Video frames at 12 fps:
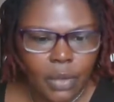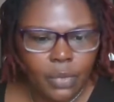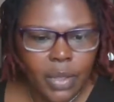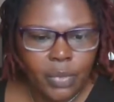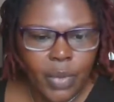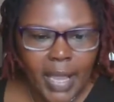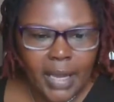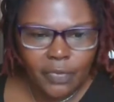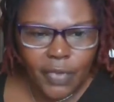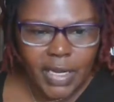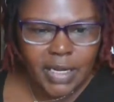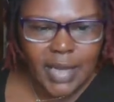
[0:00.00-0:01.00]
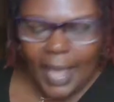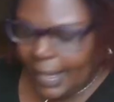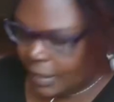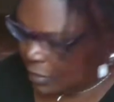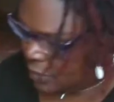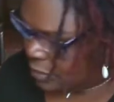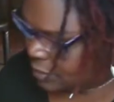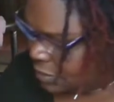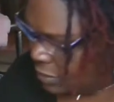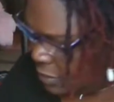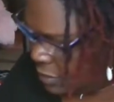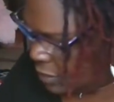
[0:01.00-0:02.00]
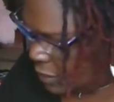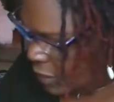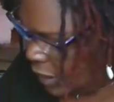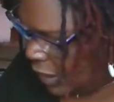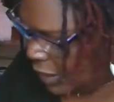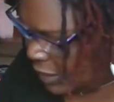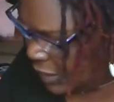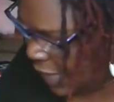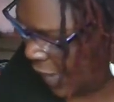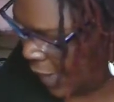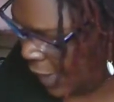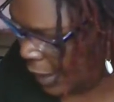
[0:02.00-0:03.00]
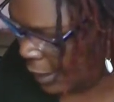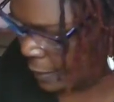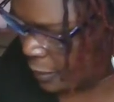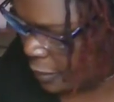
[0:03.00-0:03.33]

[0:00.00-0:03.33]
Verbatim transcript: We waiting for the date and the time.